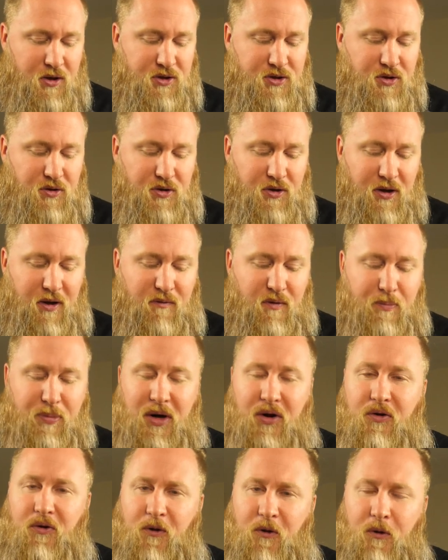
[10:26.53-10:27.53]
So you'll have a
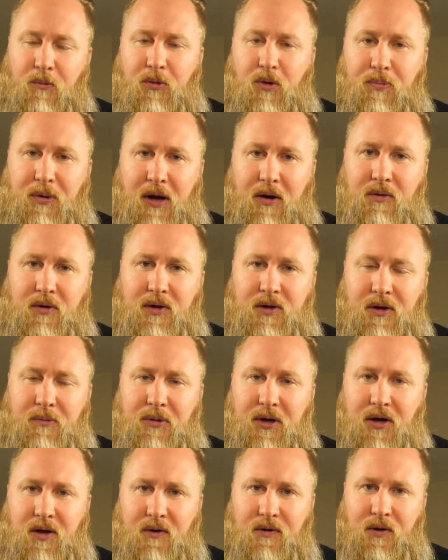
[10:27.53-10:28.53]
better thermal power
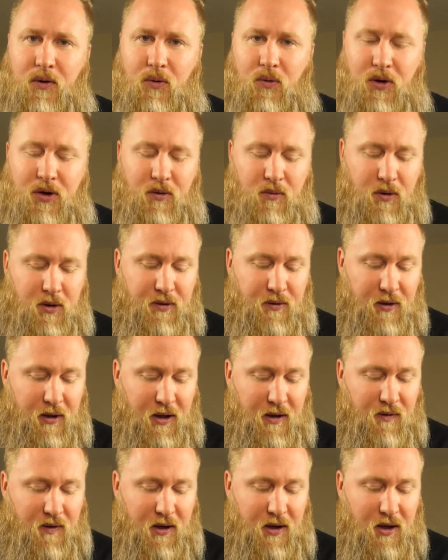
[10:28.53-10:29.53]
limit on the water one.
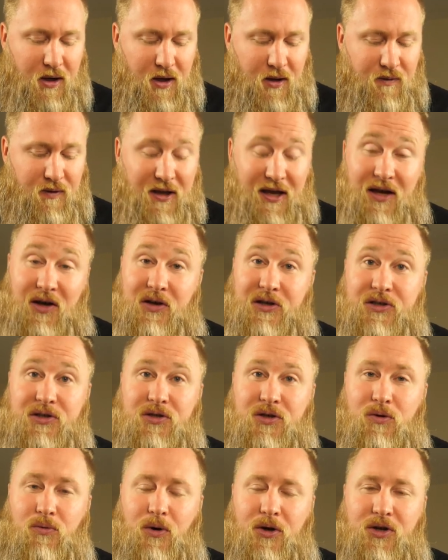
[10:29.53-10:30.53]
And then on the
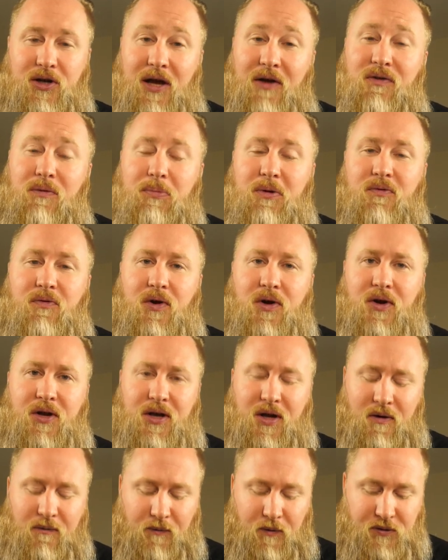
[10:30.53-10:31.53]
LN2 one, you have to be very
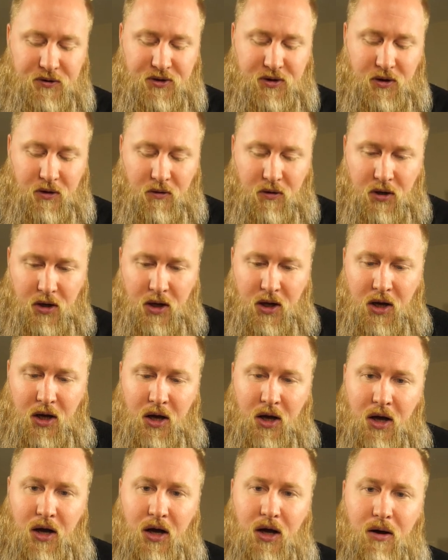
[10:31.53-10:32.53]
careful. So
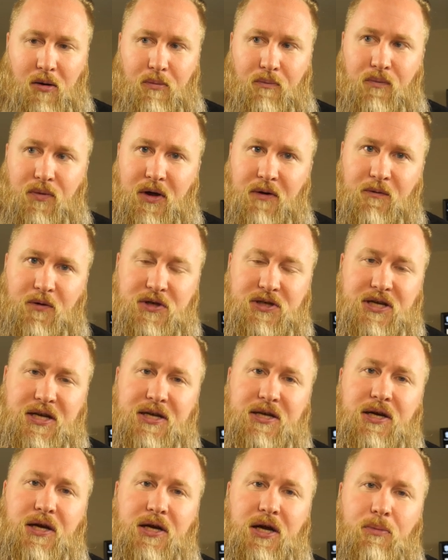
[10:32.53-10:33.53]
if you
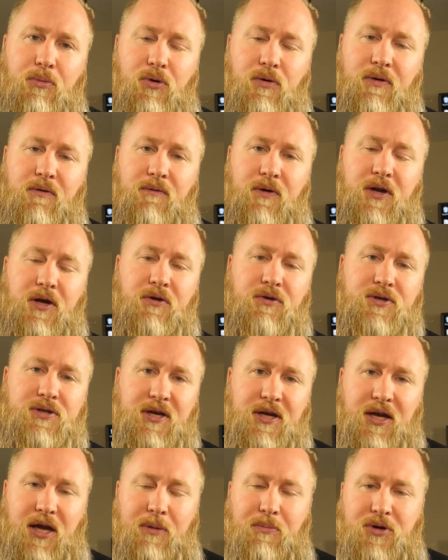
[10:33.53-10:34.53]
see a couple of the videos
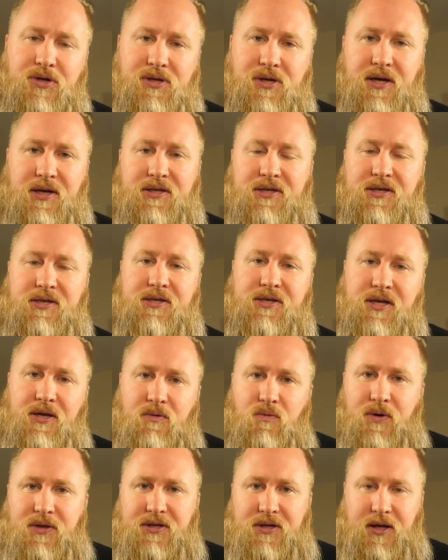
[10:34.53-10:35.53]
that Gamers Nexus did
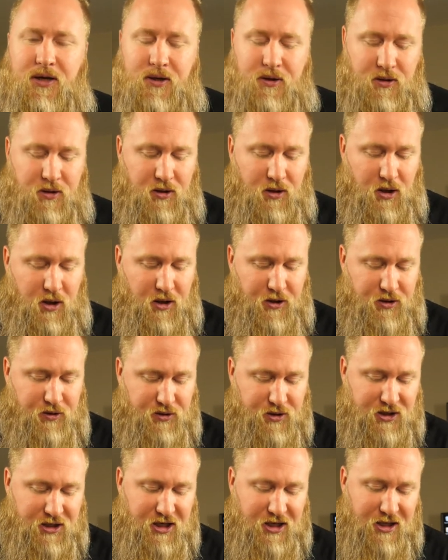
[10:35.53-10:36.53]
with tin, you'll
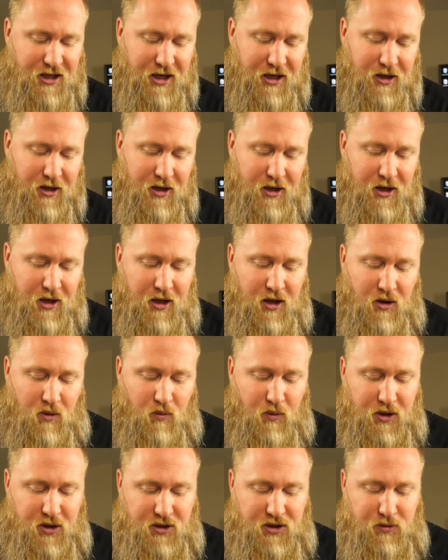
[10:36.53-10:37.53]
see that
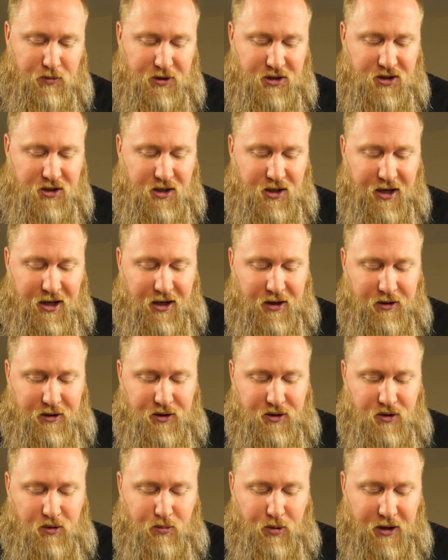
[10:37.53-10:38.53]
when you switch to the
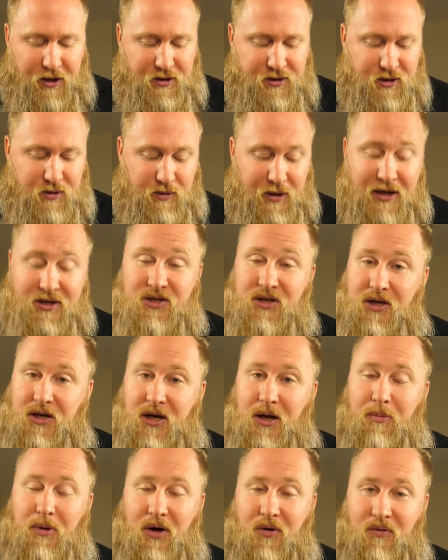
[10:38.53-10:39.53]
LN2 BIOS, it will actually
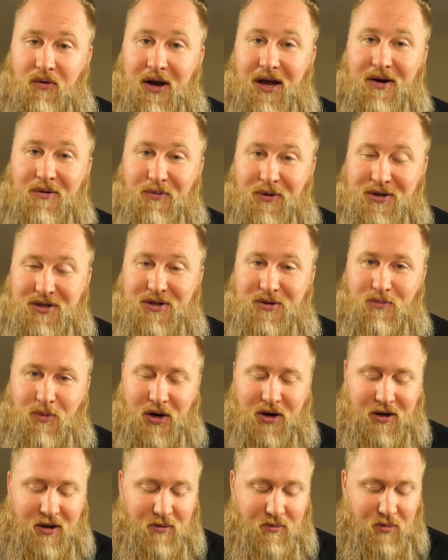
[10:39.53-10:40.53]
come on red once you
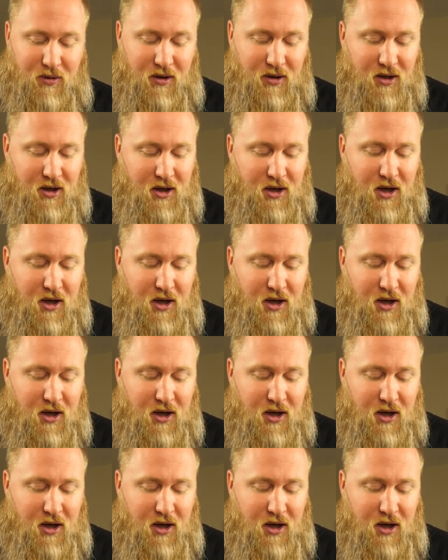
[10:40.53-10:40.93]
mark it. But